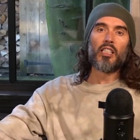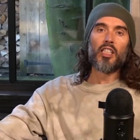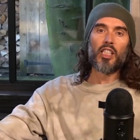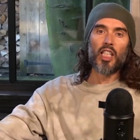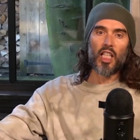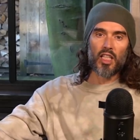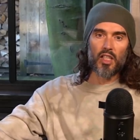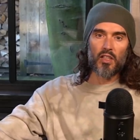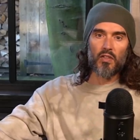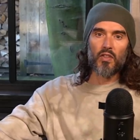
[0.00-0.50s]

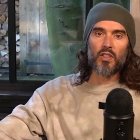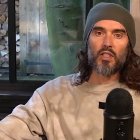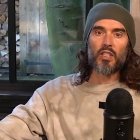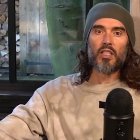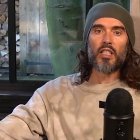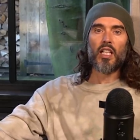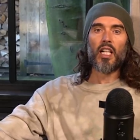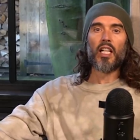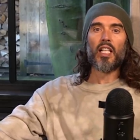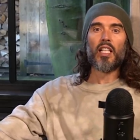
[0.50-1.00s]
Just for
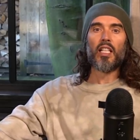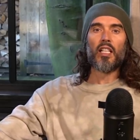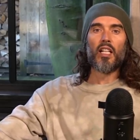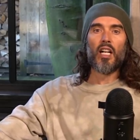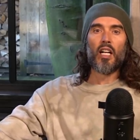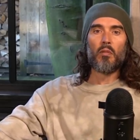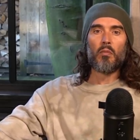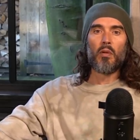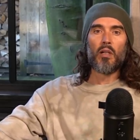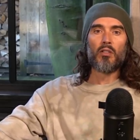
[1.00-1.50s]
today,
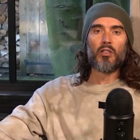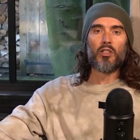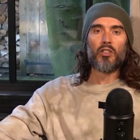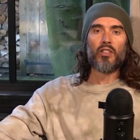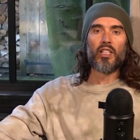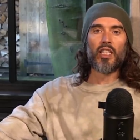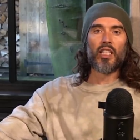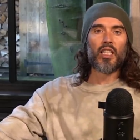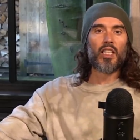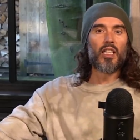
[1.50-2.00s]
I won't
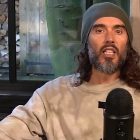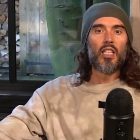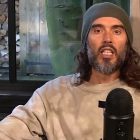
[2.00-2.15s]
drink.